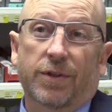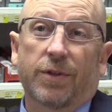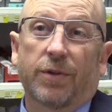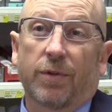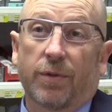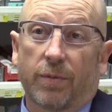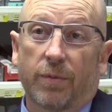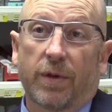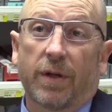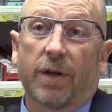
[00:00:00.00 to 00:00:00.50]

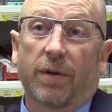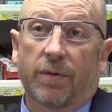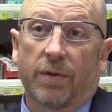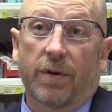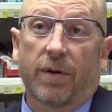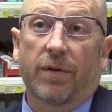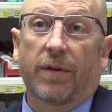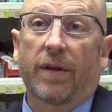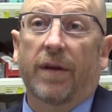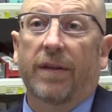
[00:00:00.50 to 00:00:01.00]
to and we don't
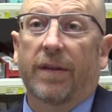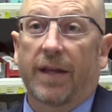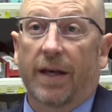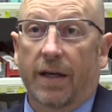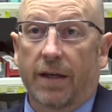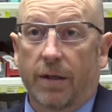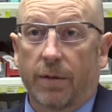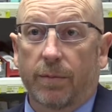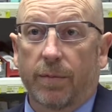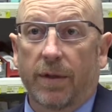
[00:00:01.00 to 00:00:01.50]
know that,
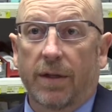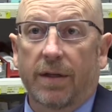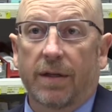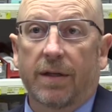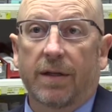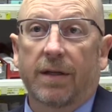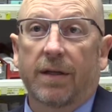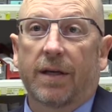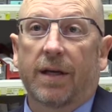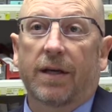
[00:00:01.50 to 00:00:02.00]
that could be an
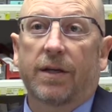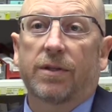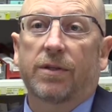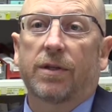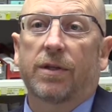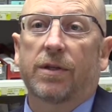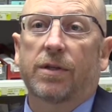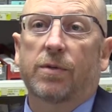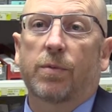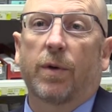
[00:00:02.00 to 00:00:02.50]

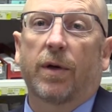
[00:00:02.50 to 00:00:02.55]
indication as